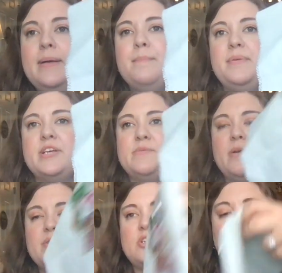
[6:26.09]
because what it
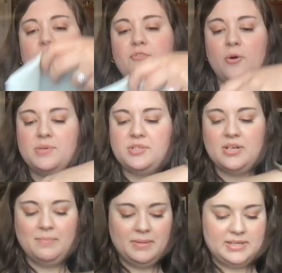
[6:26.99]
was called for was going
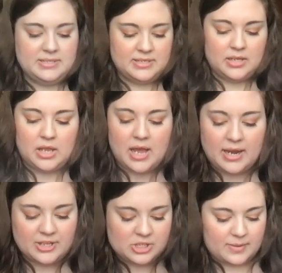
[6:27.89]
to blend in a
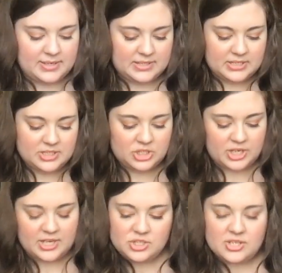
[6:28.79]
lot. And so I did
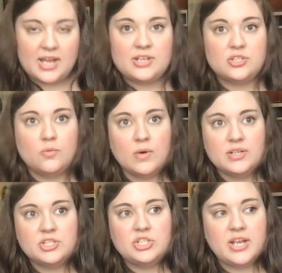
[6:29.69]
change that to
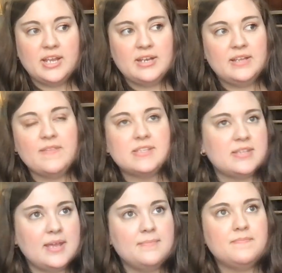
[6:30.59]
one shade in the
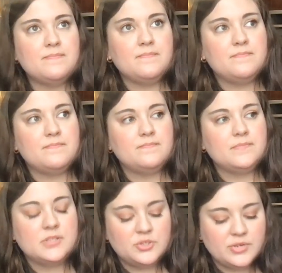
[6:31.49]
same
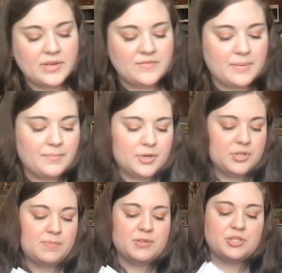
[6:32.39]
string of
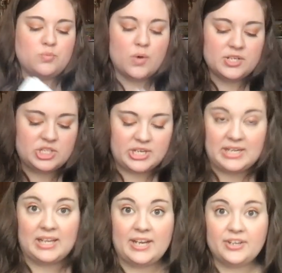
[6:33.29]
numbers, but just one
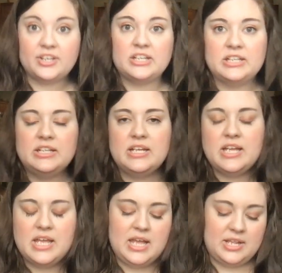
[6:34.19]
shade lighter.
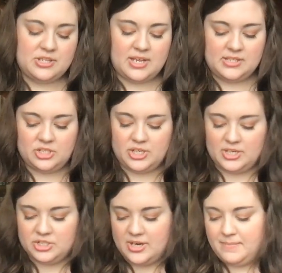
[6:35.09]
And so that is a
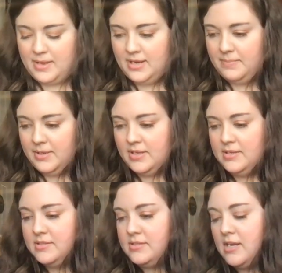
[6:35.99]
change that I made
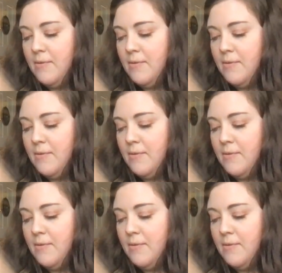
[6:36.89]
because I